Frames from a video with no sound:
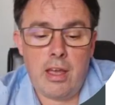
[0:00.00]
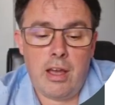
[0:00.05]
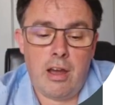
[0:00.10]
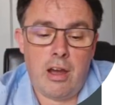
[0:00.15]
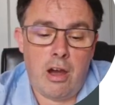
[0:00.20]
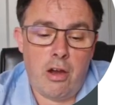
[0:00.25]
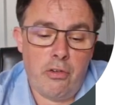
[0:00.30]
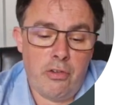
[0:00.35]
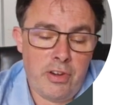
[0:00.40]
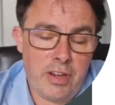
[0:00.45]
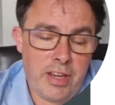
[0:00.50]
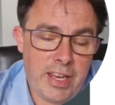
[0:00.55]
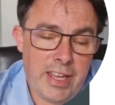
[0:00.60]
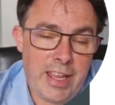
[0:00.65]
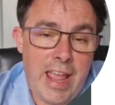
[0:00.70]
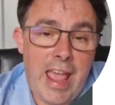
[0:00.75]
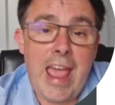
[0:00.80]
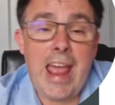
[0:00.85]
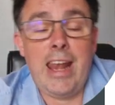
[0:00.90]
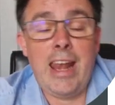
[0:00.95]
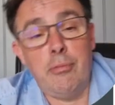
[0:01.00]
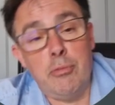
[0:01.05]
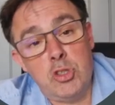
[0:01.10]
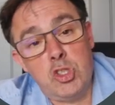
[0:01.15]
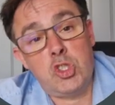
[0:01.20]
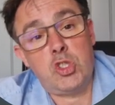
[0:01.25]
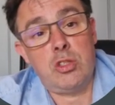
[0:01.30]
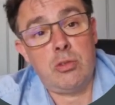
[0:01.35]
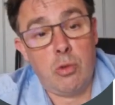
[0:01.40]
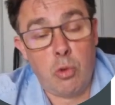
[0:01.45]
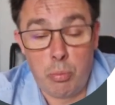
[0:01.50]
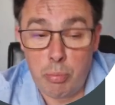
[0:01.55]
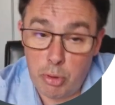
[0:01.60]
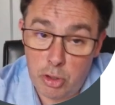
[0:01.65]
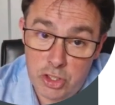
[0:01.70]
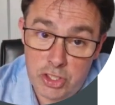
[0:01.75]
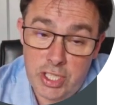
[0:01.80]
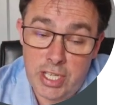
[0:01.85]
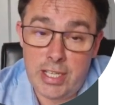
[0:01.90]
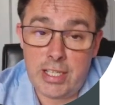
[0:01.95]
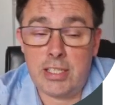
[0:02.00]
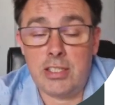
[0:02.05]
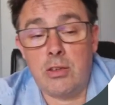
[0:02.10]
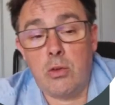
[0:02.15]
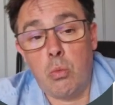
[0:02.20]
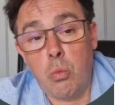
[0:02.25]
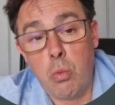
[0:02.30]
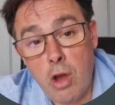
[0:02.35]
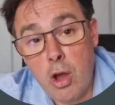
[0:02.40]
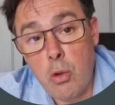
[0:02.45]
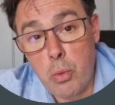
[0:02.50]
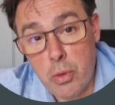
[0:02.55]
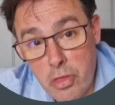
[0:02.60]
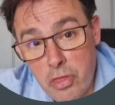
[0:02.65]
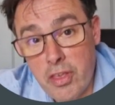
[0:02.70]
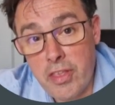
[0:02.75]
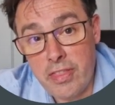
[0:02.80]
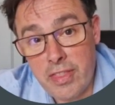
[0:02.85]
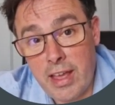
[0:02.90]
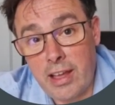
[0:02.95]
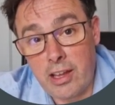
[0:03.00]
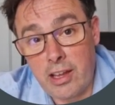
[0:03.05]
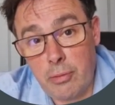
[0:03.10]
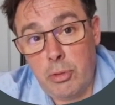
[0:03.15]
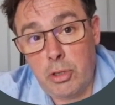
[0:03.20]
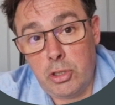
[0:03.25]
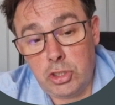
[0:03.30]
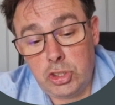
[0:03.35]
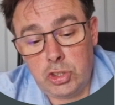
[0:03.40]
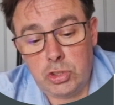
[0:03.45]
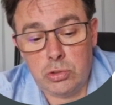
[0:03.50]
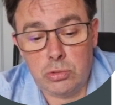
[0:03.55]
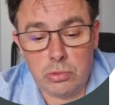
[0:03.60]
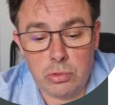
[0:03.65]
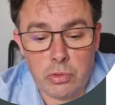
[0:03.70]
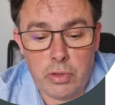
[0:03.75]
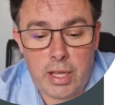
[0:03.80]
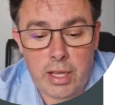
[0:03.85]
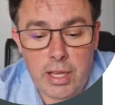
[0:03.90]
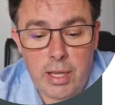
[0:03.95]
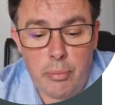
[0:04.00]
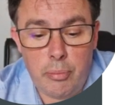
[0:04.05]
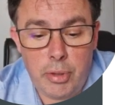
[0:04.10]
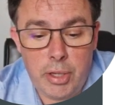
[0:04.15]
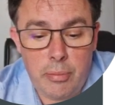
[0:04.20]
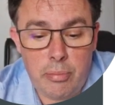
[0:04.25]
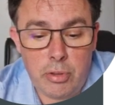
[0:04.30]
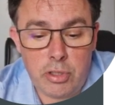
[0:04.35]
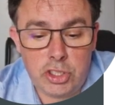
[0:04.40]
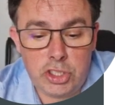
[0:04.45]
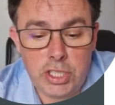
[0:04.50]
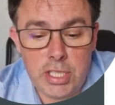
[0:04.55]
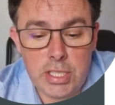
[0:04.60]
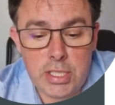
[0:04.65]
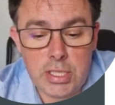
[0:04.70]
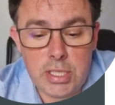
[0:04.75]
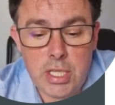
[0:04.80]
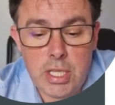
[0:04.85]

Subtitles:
R&D elements or projects were within that commercial or that company project,